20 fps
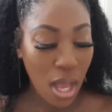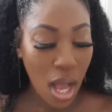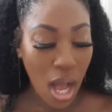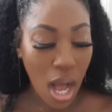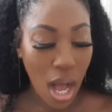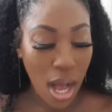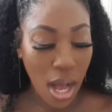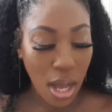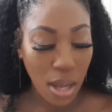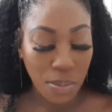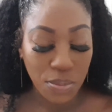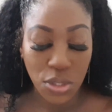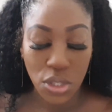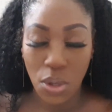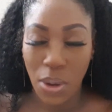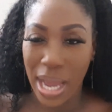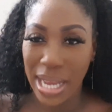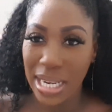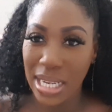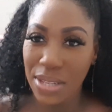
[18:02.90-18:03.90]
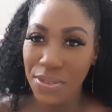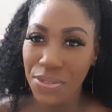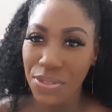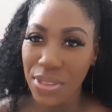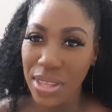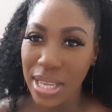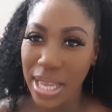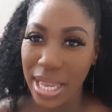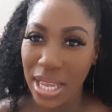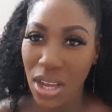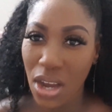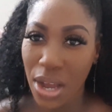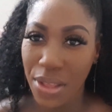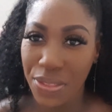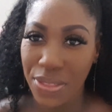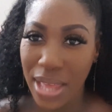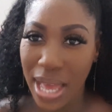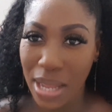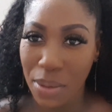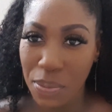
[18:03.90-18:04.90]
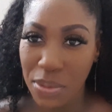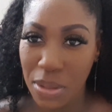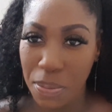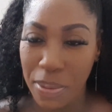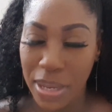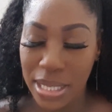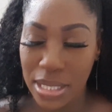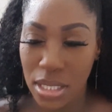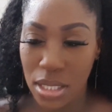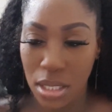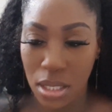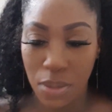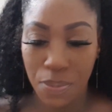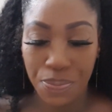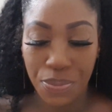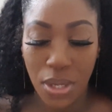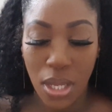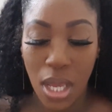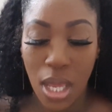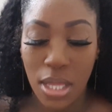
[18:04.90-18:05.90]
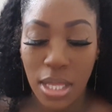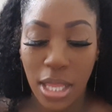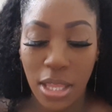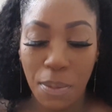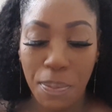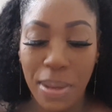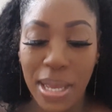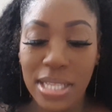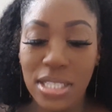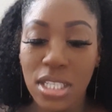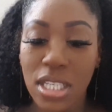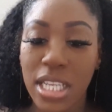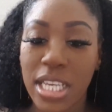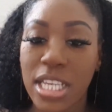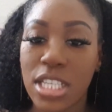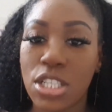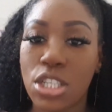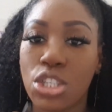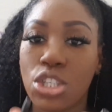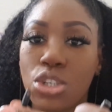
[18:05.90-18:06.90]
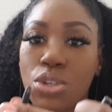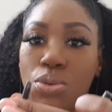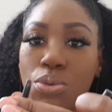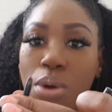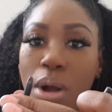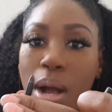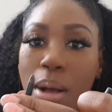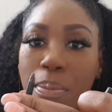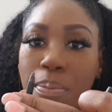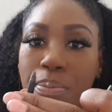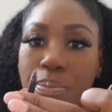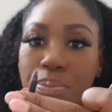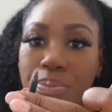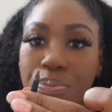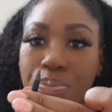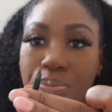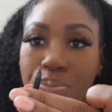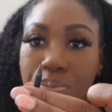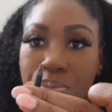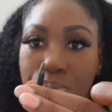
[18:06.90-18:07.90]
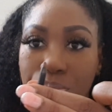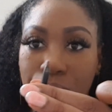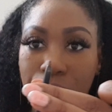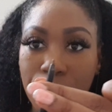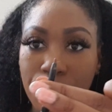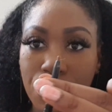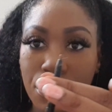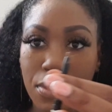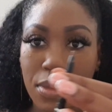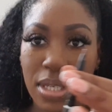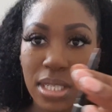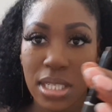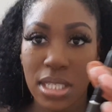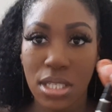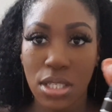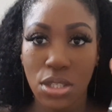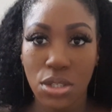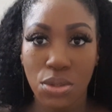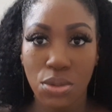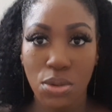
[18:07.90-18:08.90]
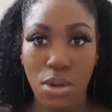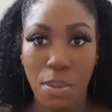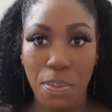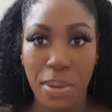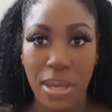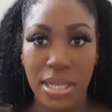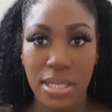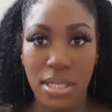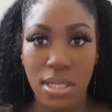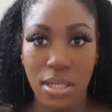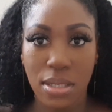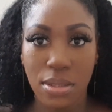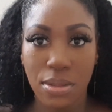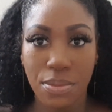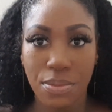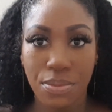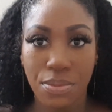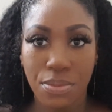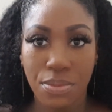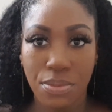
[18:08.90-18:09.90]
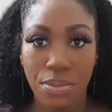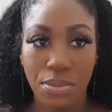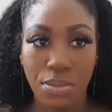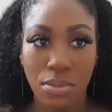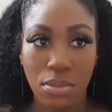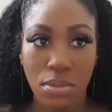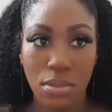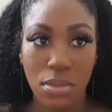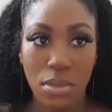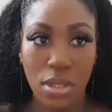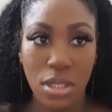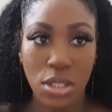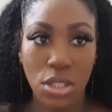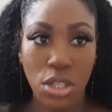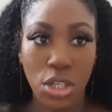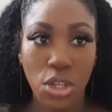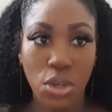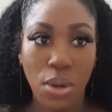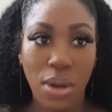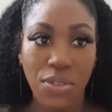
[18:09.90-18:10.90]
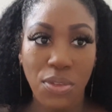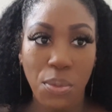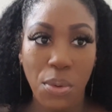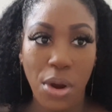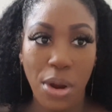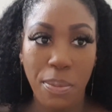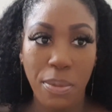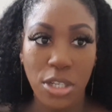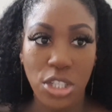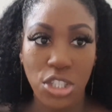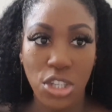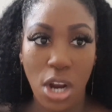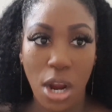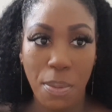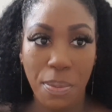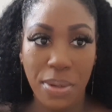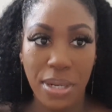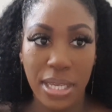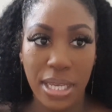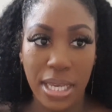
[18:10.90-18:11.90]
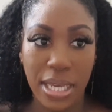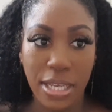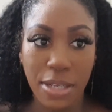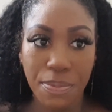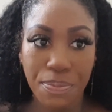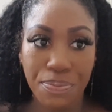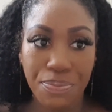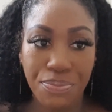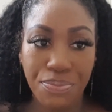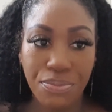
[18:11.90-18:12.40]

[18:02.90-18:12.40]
So I didn't think I got that with the pencil. Now the pencil is a screw up. It is a screw up pencil, so you don't have to worry about sharpening it.